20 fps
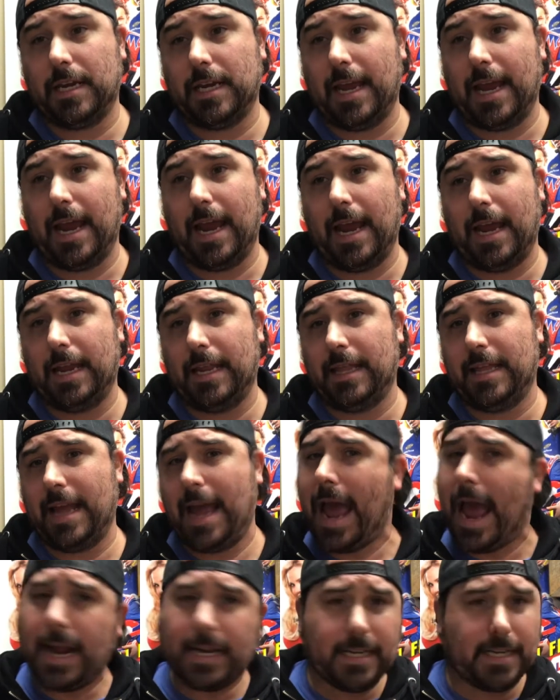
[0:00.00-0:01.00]
and the
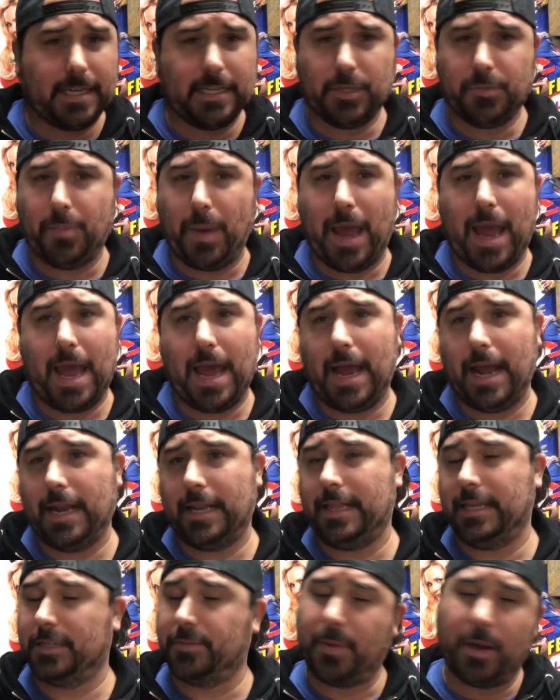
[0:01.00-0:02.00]
acting is
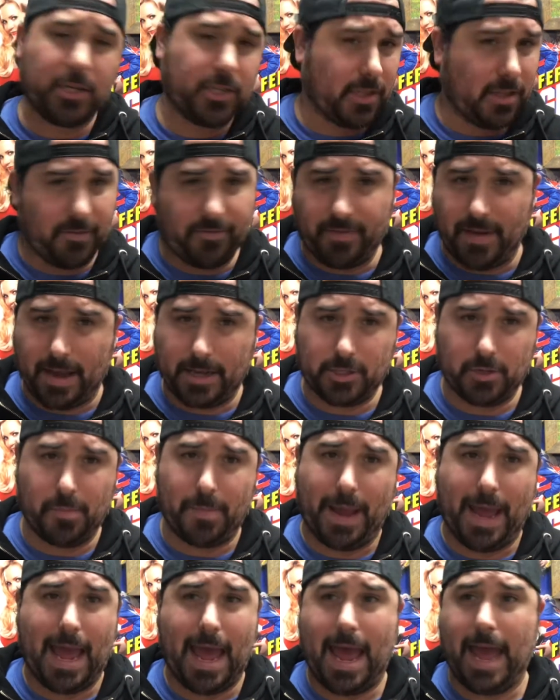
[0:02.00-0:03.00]
bad, the special effects are
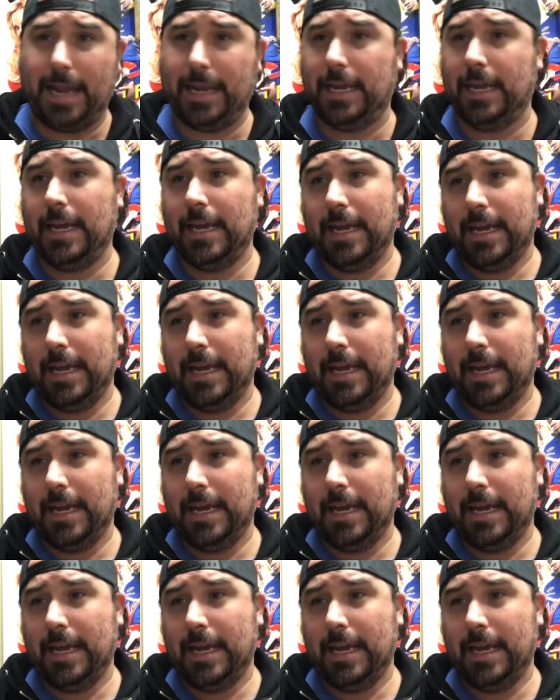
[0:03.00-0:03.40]
bad.